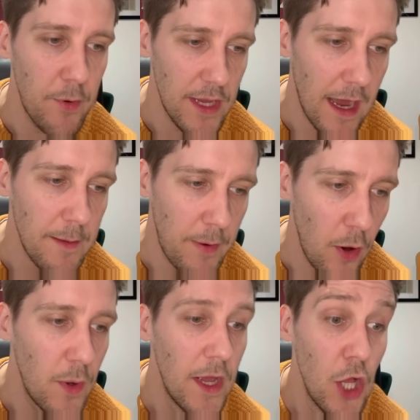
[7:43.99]
but
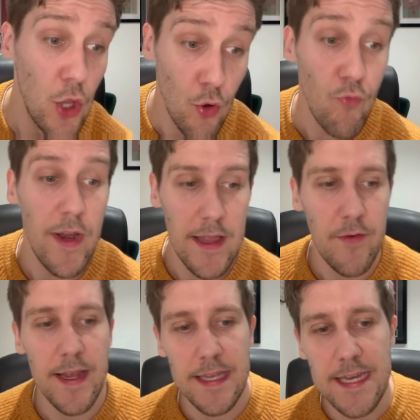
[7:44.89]
Gakpo looked really,
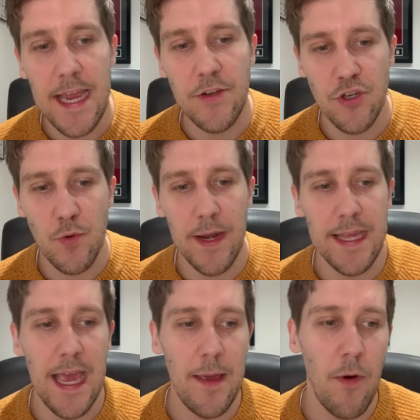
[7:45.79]
really dangerous when he
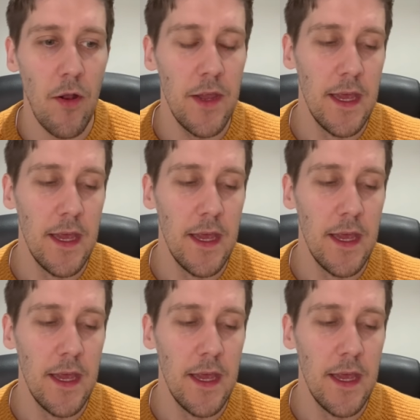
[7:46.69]
came on.